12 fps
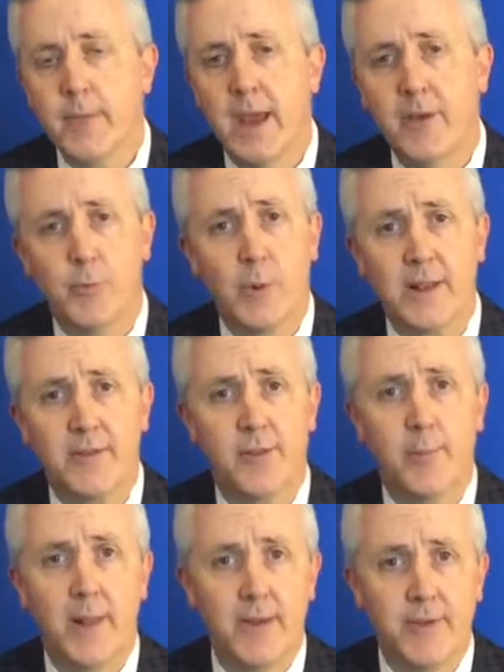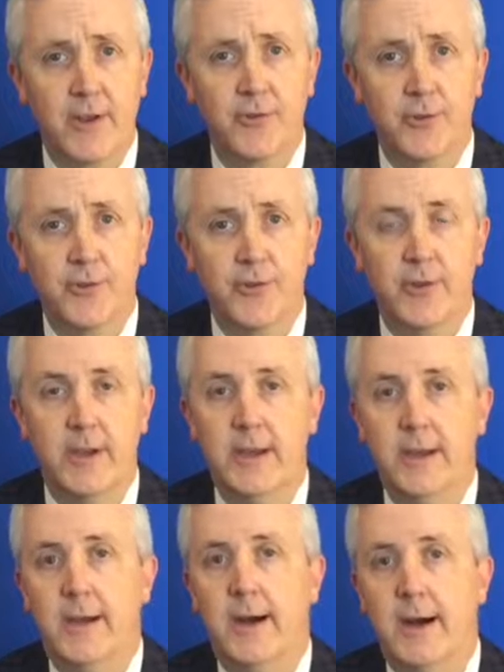as well as the blood vessels,
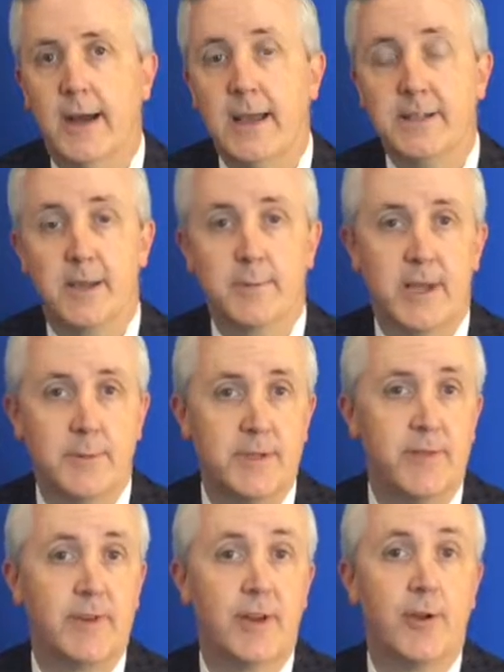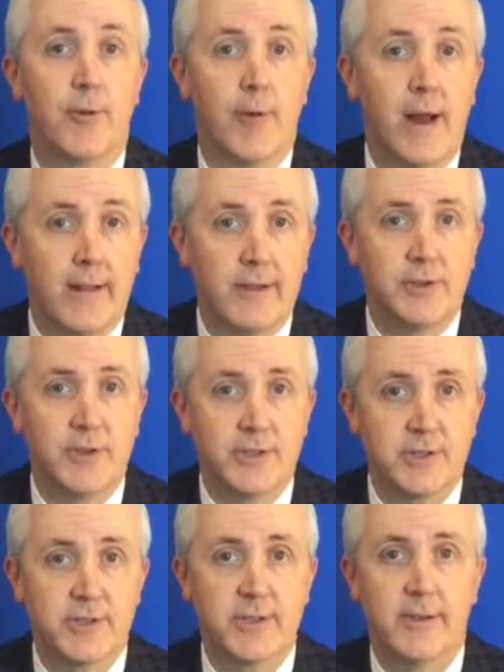and sometimes even a
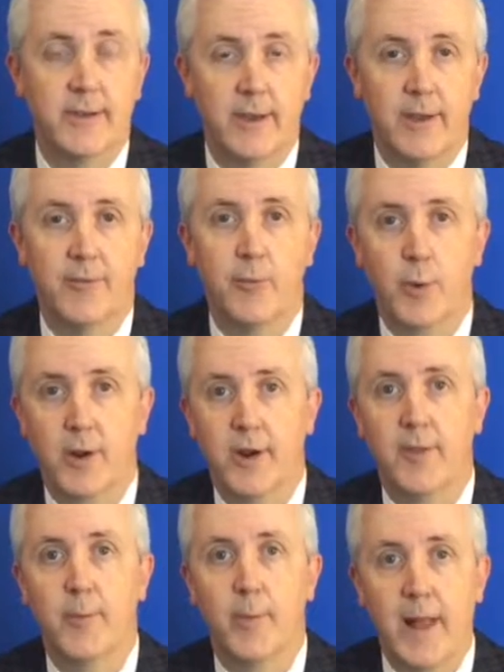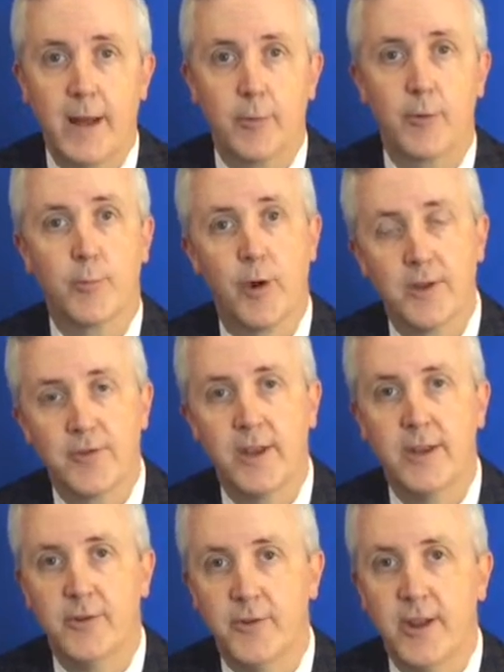urologist if work on the bladder or
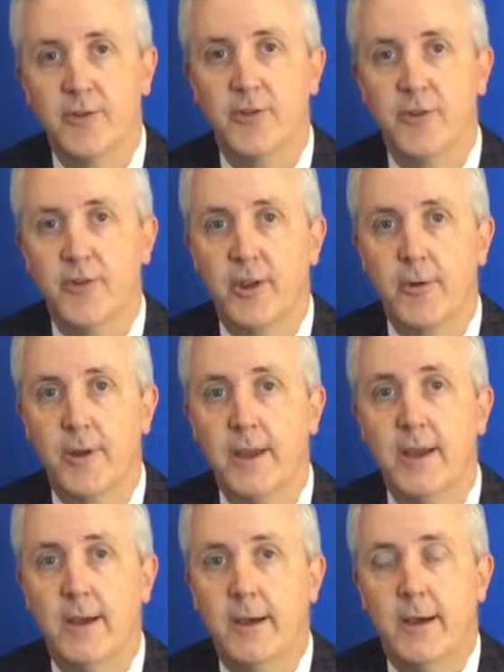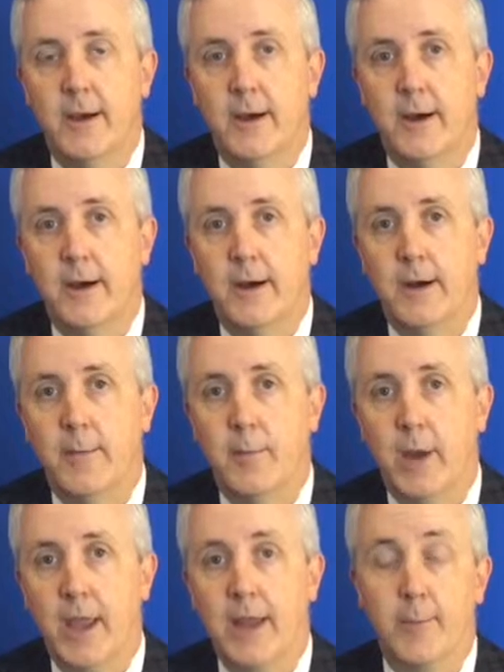prostate is necessary,
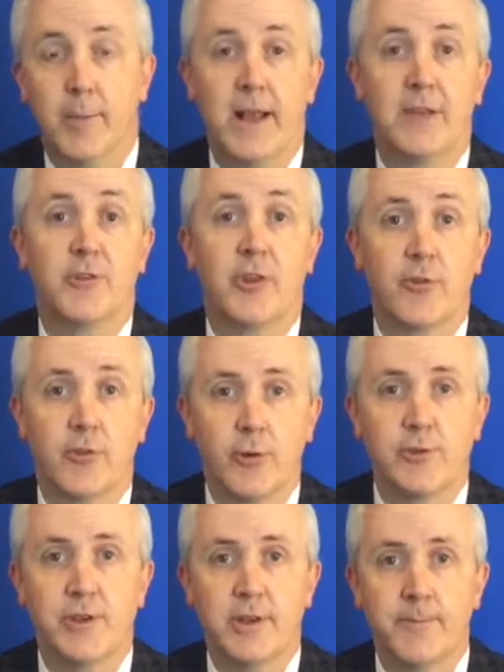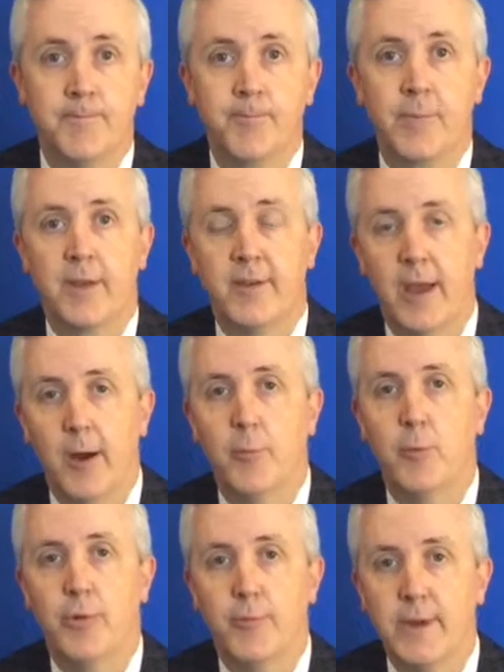and a plastic surgeon to
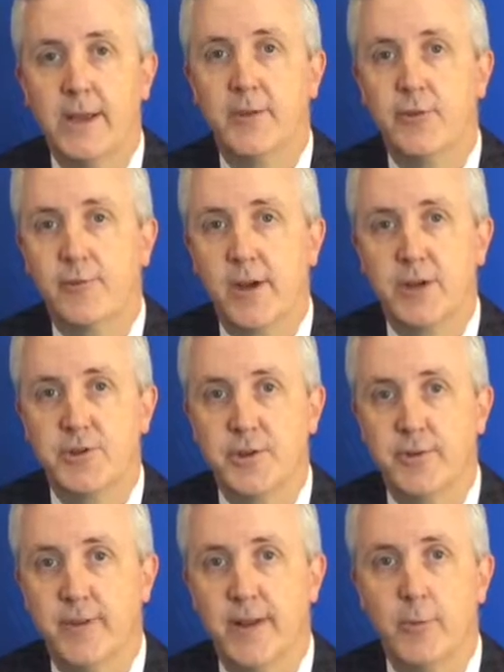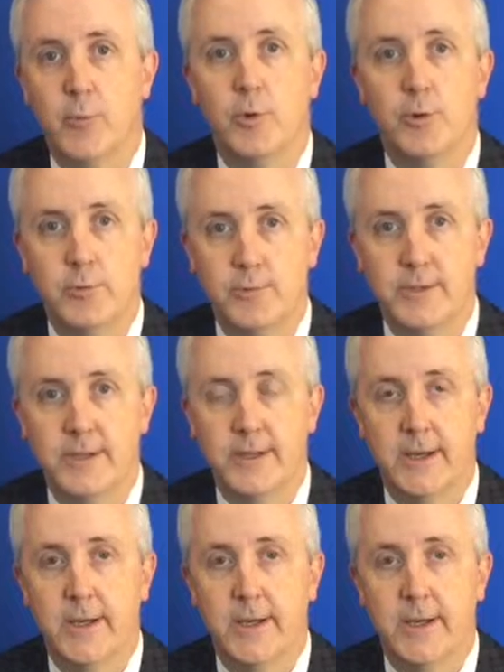help with reconstruction of any wound.